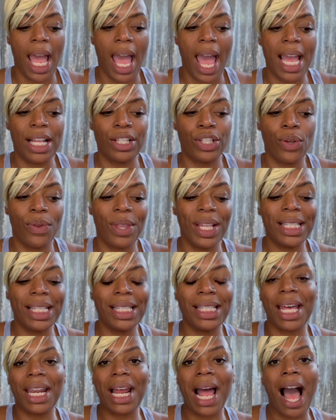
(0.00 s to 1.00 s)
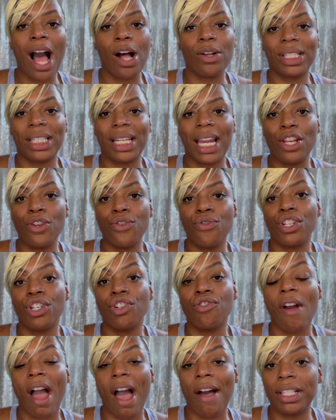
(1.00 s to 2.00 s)
And so this is not a house that I usually
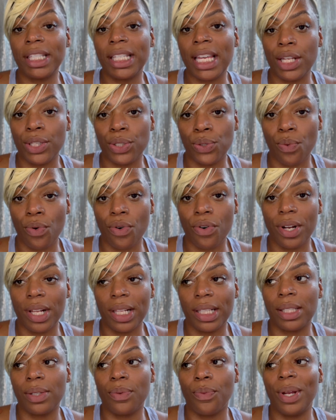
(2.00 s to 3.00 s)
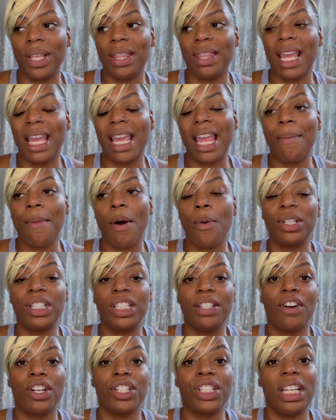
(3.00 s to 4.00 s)
gravitate towards. When they came out with
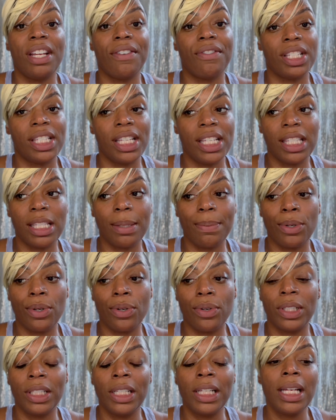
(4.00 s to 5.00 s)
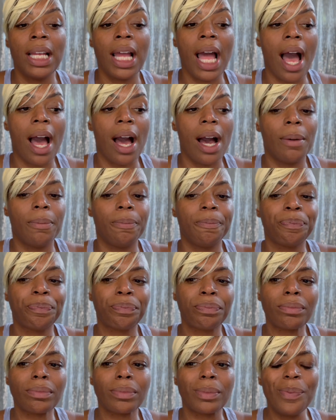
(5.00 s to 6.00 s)
Givenchy Irresistible, I
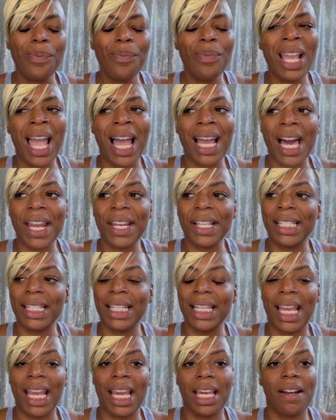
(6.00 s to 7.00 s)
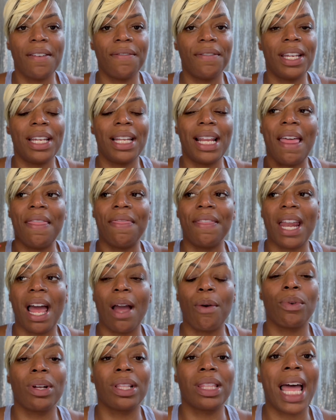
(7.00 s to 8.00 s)
got a decant of it. And then
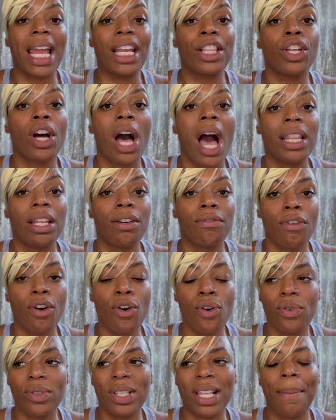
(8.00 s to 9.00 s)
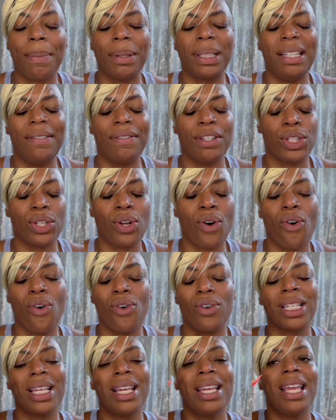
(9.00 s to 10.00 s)
I like the a la Rose, I believe it's called.